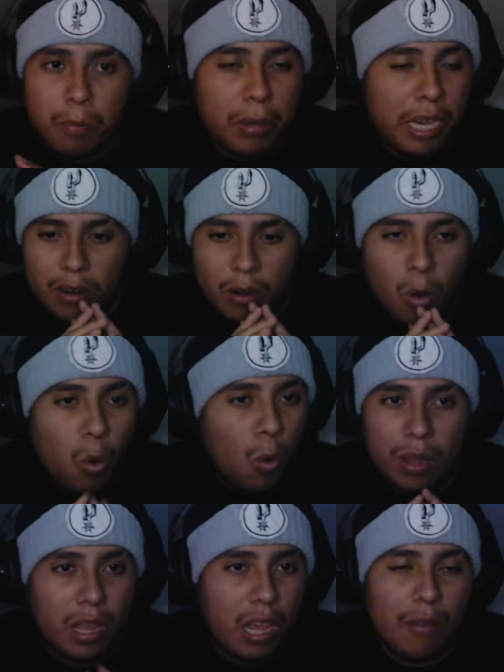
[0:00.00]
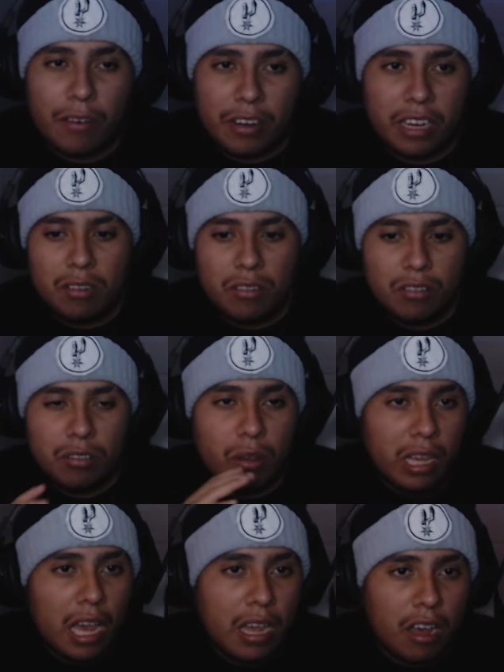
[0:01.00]
P. cool, everything. So
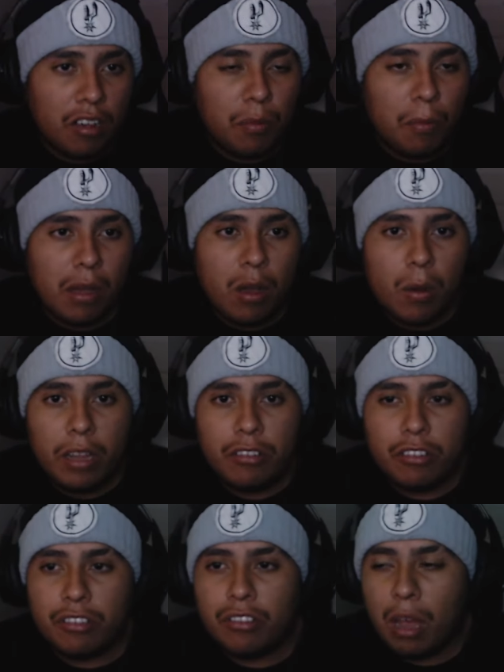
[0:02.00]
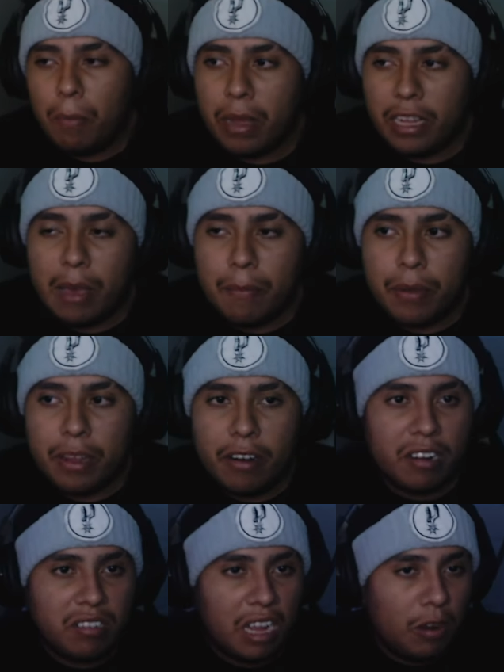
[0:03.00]
yeah, guys, I'm gonna go ahead and just stop my yapping here
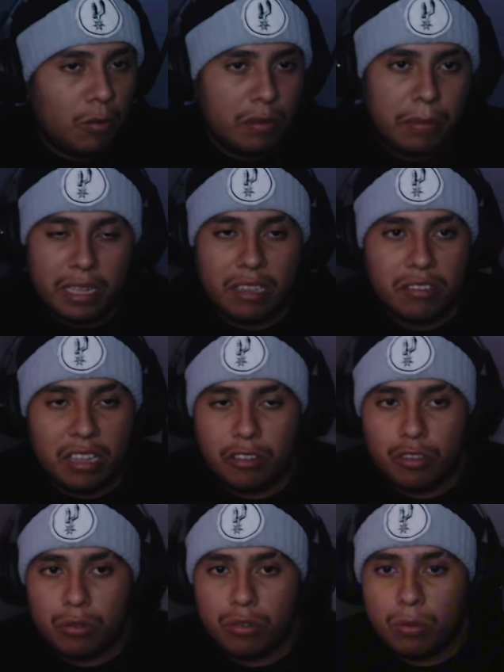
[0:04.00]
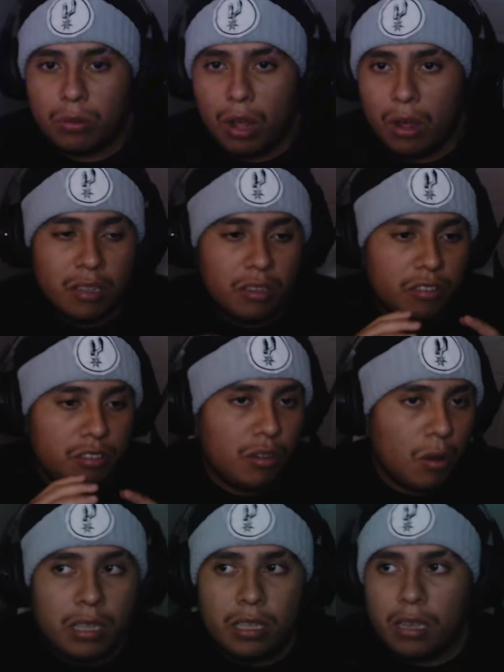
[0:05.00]
because I don't want to make this intro too long.
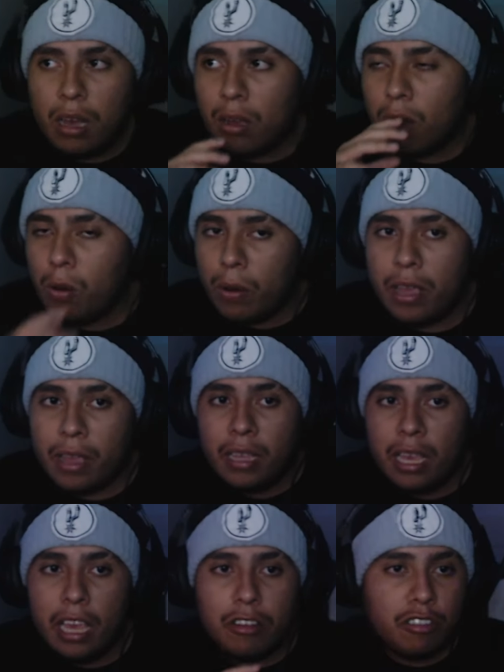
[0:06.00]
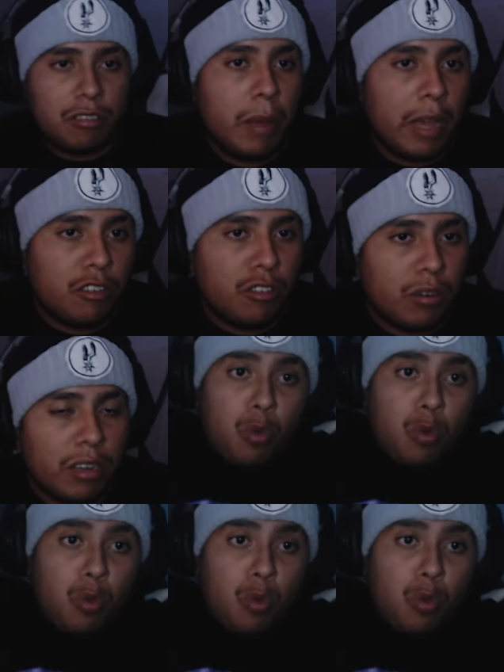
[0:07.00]
So y'all go ahead and just make sure to